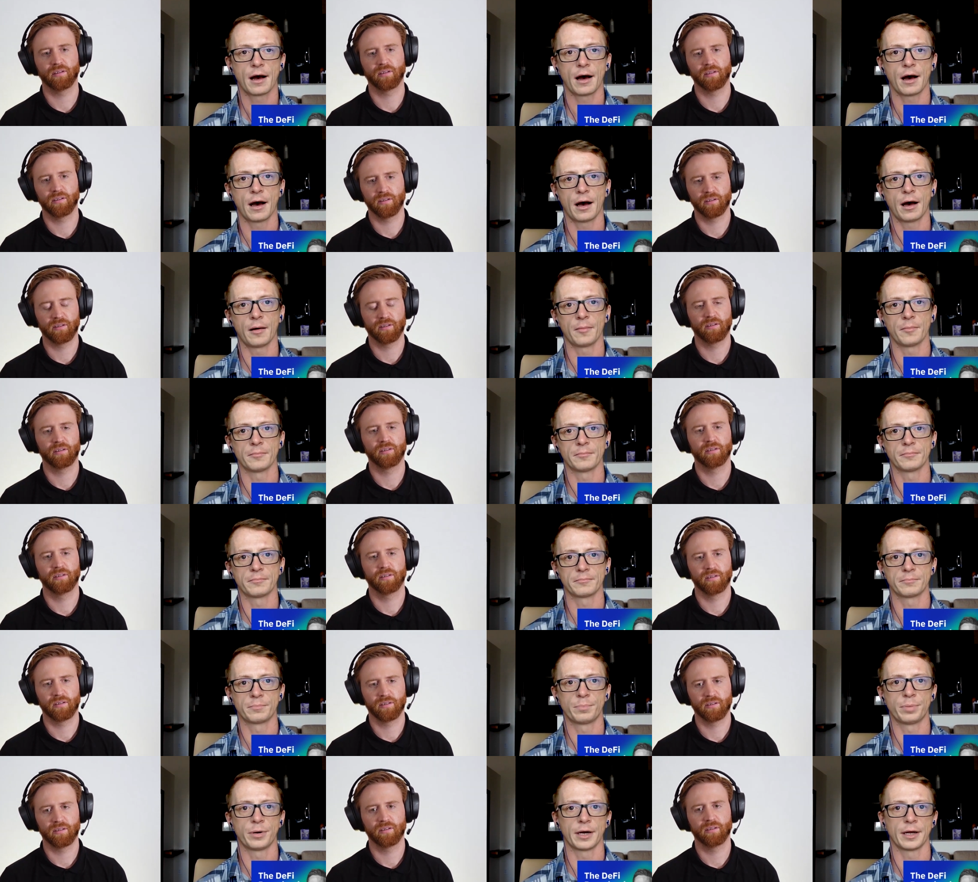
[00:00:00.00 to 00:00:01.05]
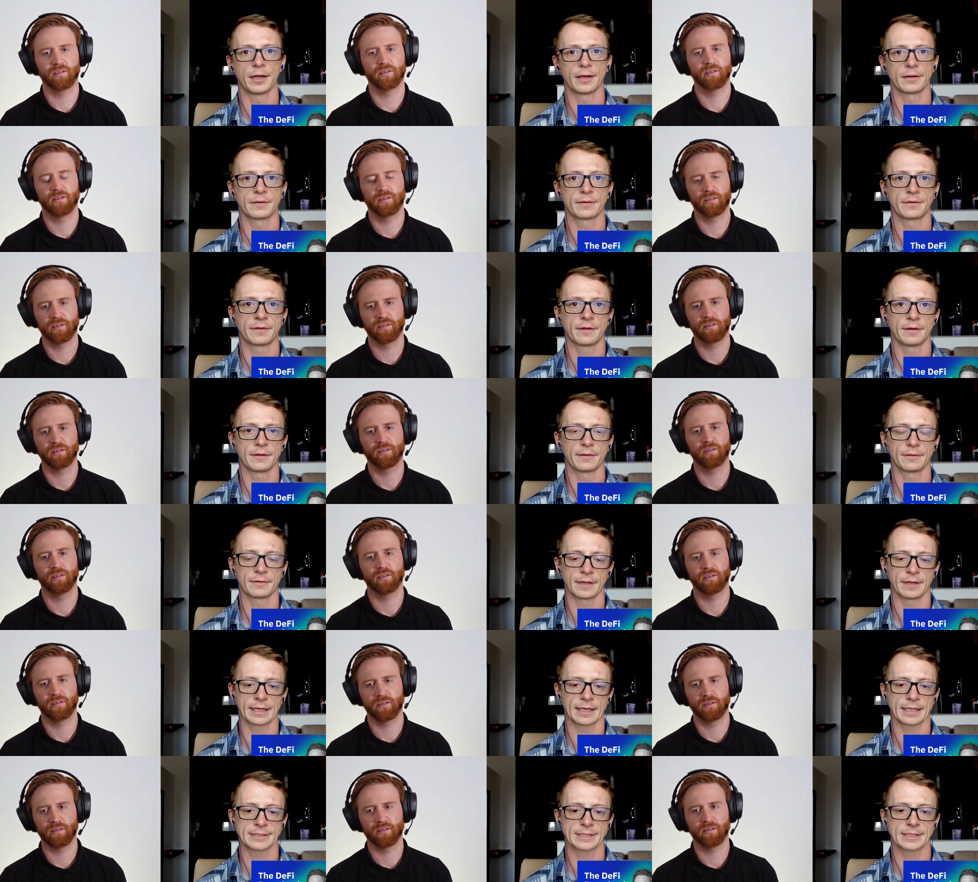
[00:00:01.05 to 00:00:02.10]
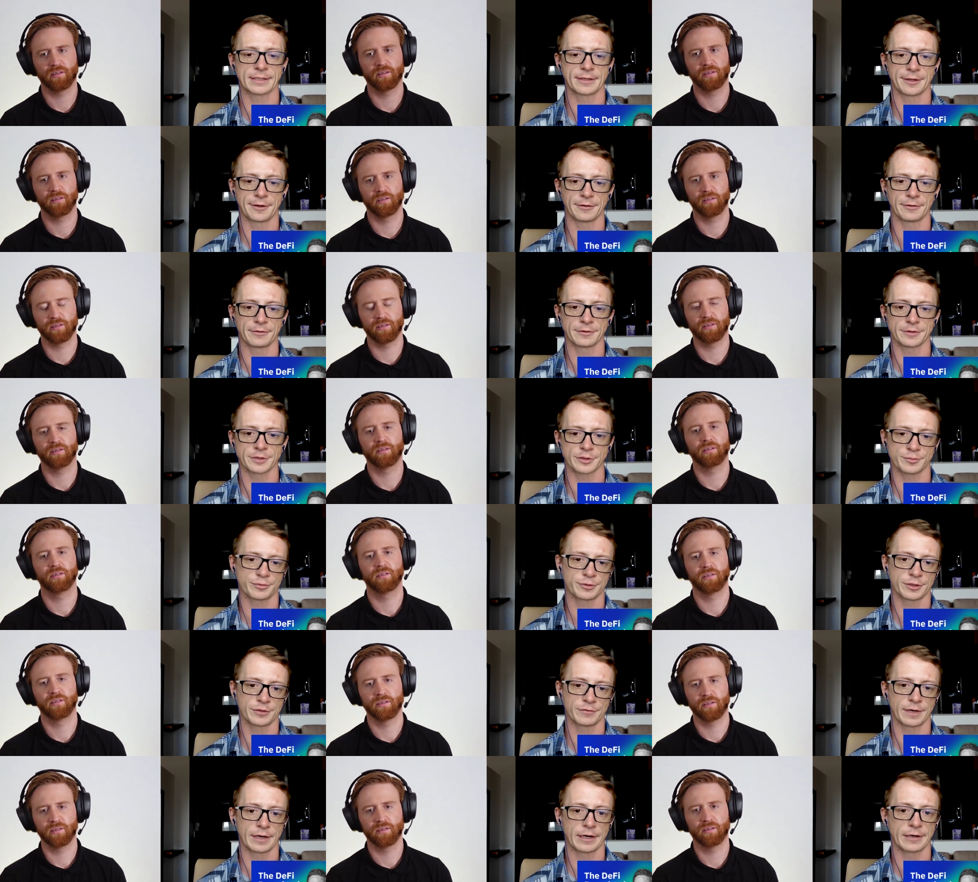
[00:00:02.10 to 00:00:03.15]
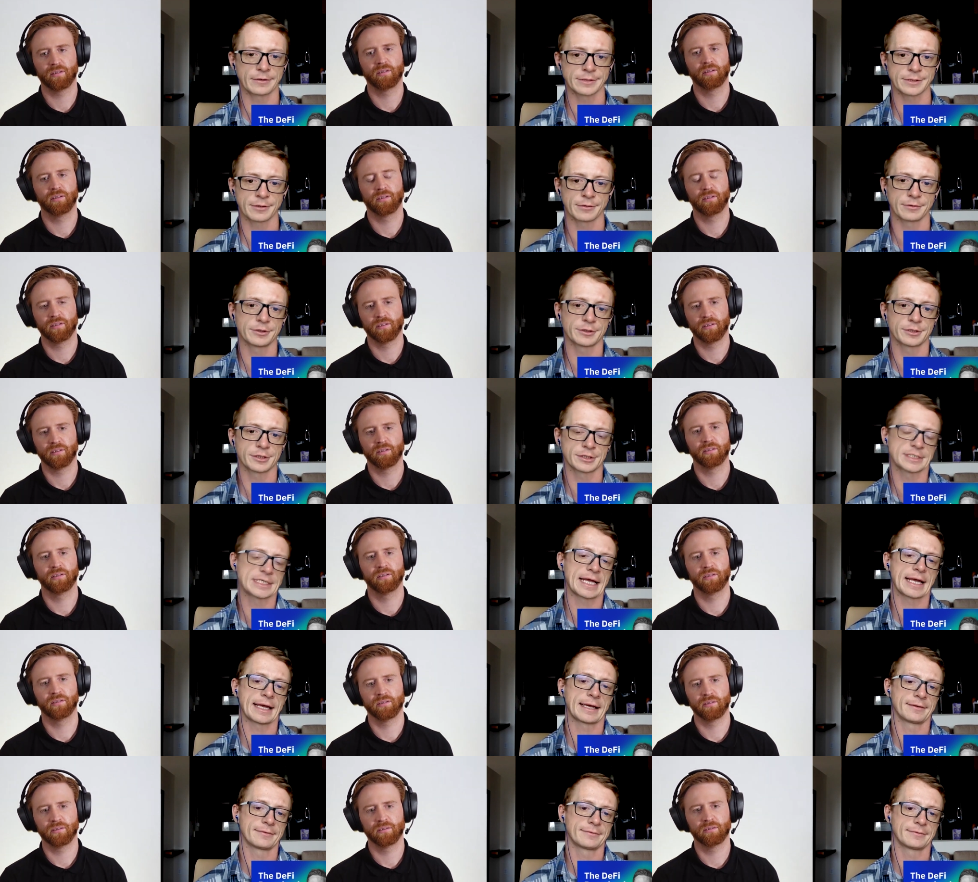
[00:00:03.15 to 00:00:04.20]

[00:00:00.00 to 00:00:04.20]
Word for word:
Speaker 1: Um, but that, like I said, those are pretty rare. So you could say